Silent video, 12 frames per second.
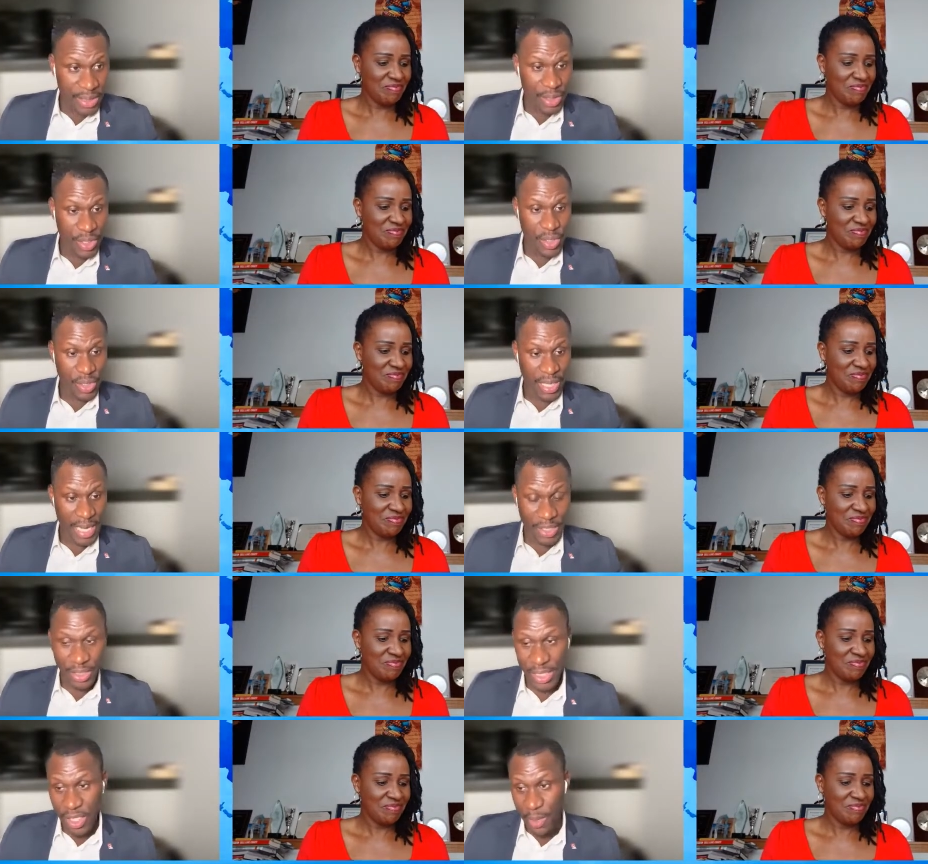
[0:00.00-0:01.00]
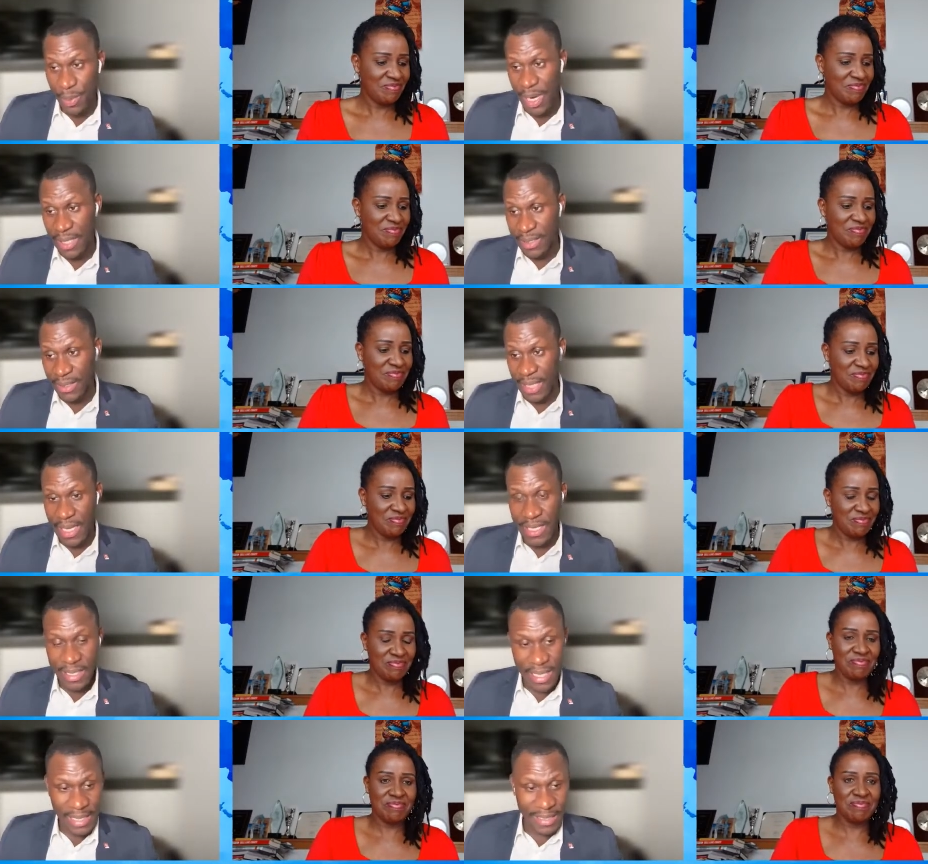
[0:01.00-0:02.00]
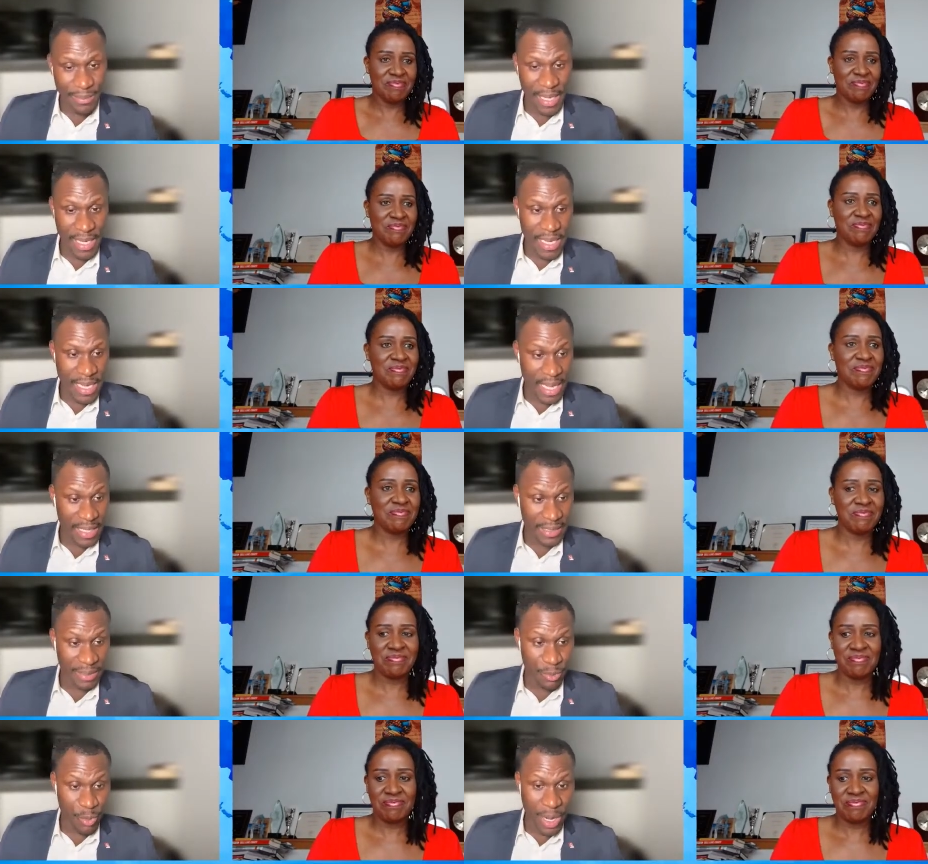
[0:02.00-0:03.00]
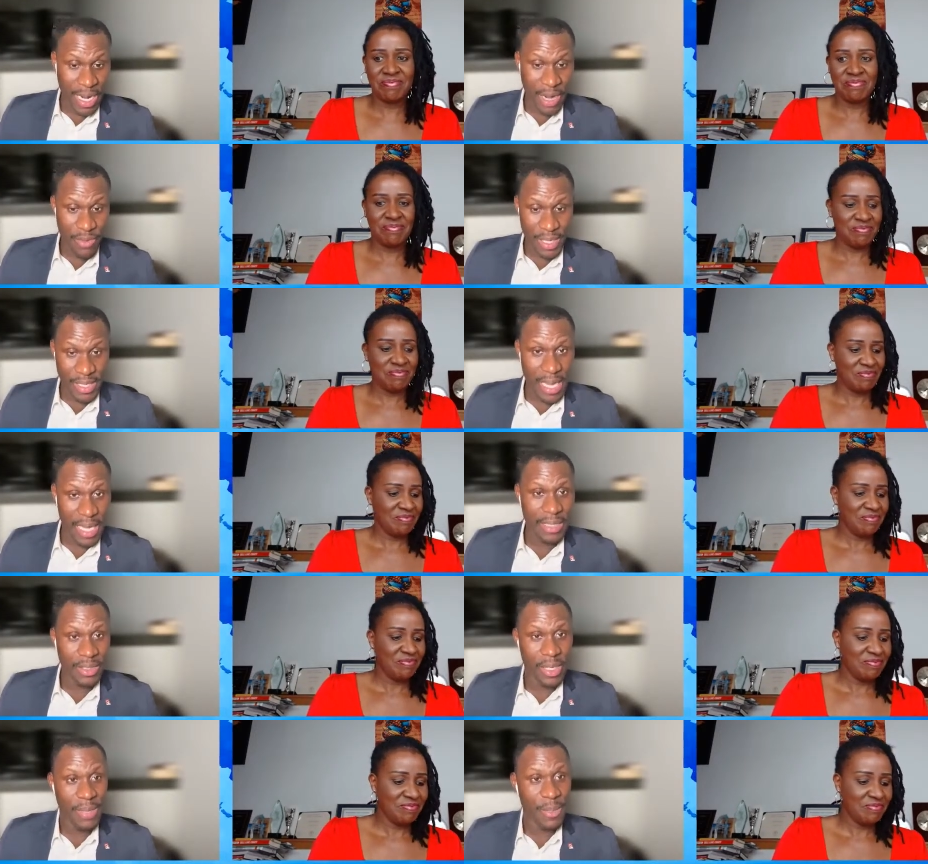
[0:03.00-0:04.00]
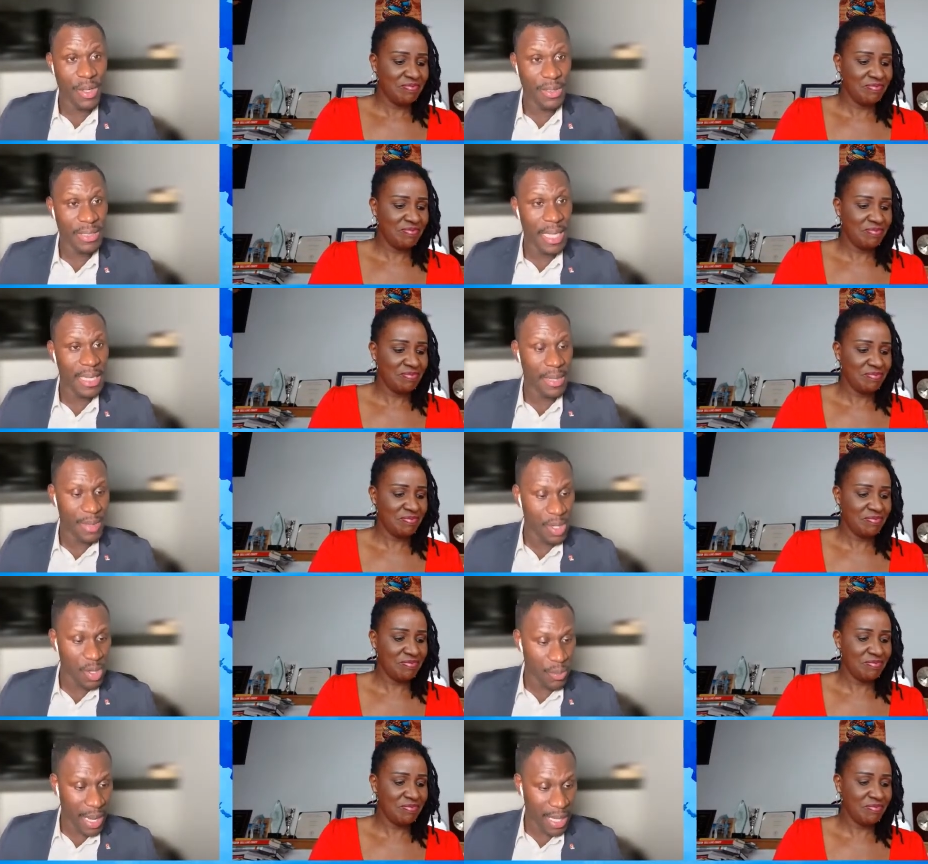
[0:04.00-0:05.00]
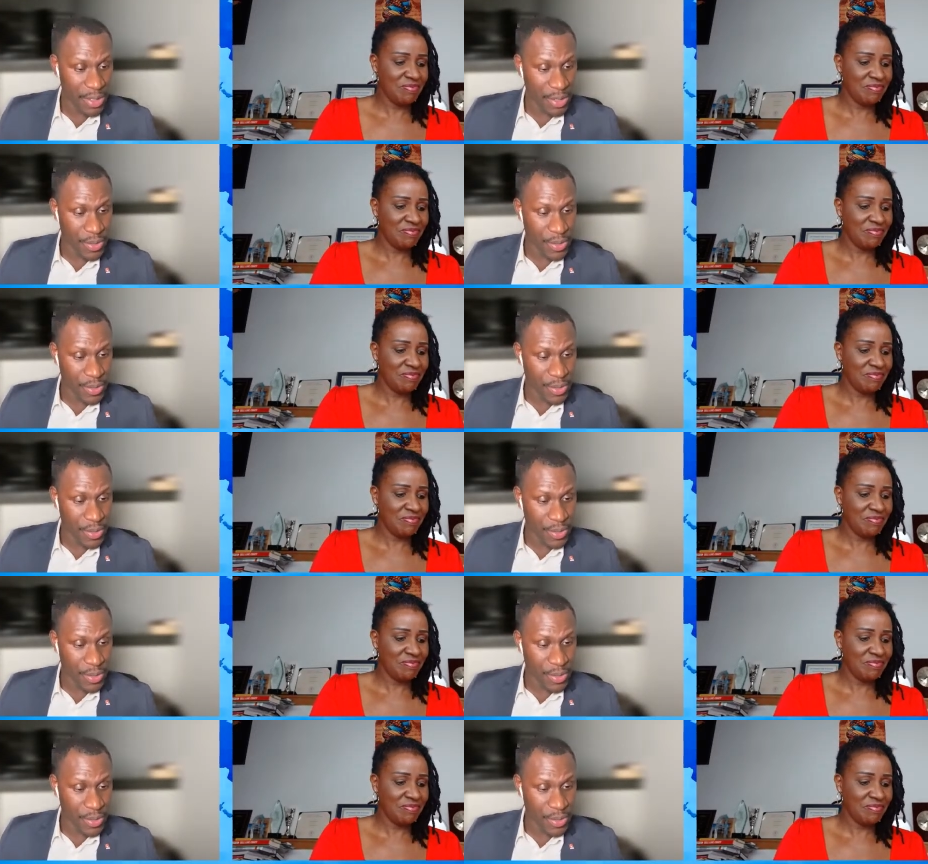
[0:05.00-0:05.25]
Speaker 1: So you can actually copy that, send that money, and it's one hundred dollars. Okay, because uh, let me go back